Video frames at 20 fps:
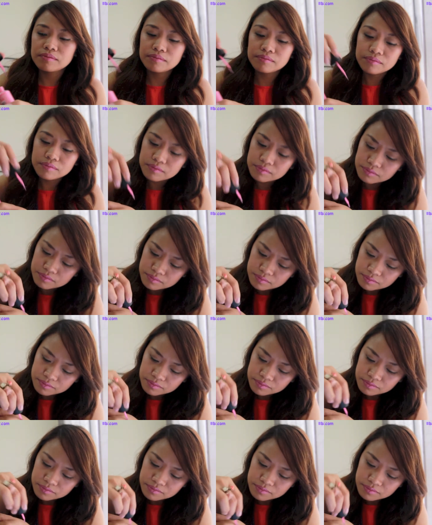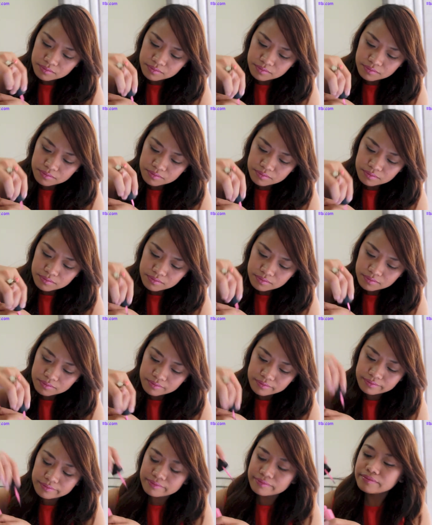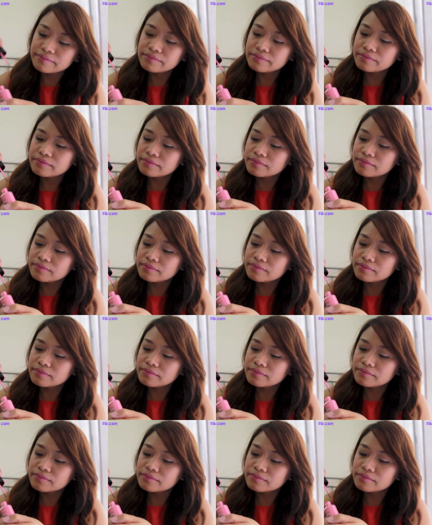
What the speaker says: (silence)